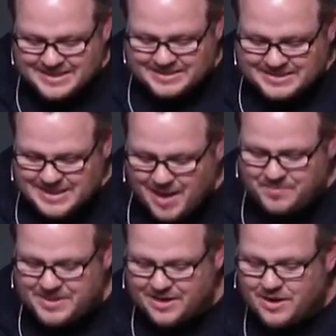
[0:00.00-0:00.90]
stop
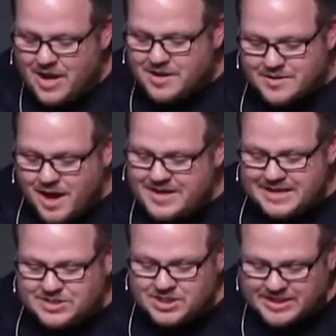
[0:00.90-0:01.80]
there, not
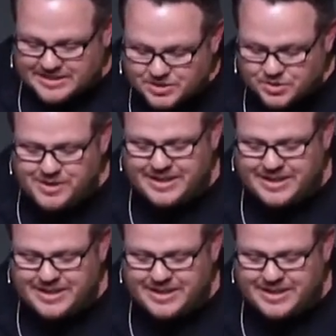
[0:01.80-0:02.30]
actually doing